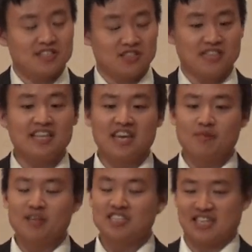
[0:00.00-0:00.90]
the Nikkei
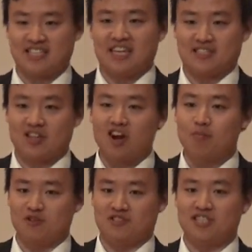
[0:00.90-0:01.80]
Business has
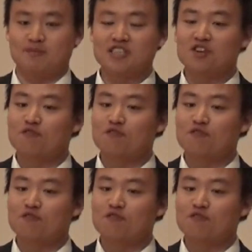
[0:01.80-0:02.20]
covered the special